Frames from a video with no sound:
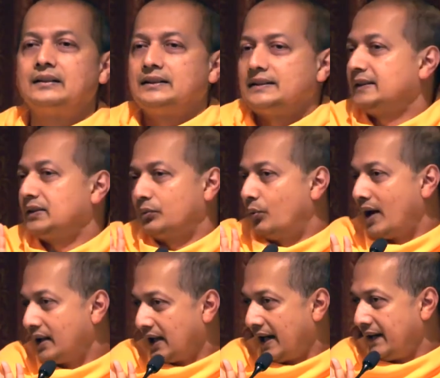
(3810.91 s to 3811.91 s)
This is
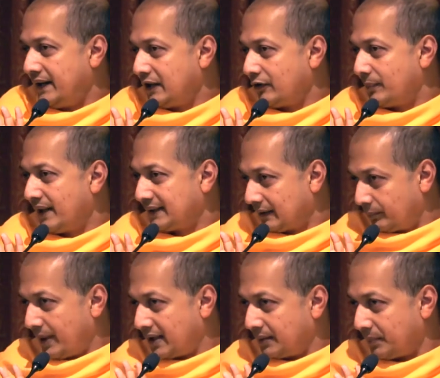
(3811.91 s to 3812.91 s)
one idea of myself,
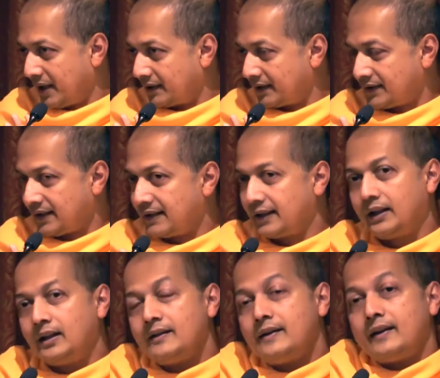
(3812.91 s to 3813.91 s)
my, my understanding.
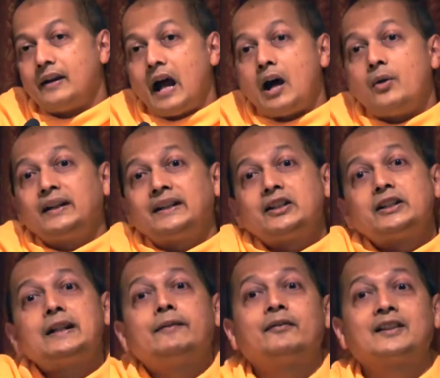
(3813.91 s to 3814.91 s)
Now it
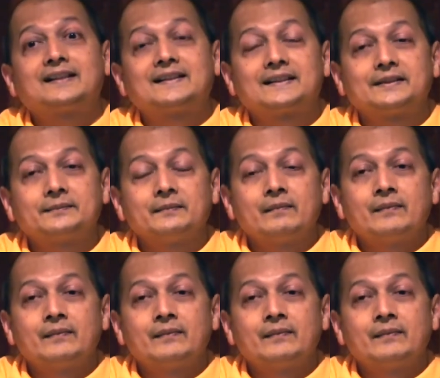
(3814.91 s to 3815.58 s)
shifts.